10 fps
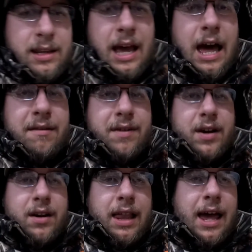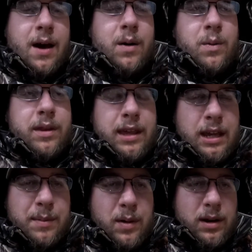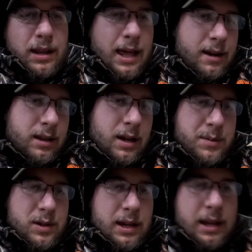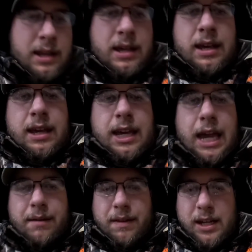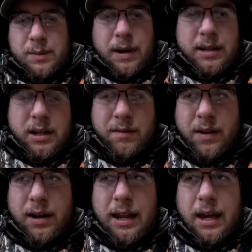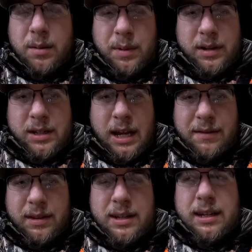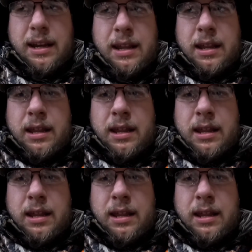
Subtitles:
not very loud. One thing about it, a lot of times you get camouflage brands that are very loud, but just have a listen.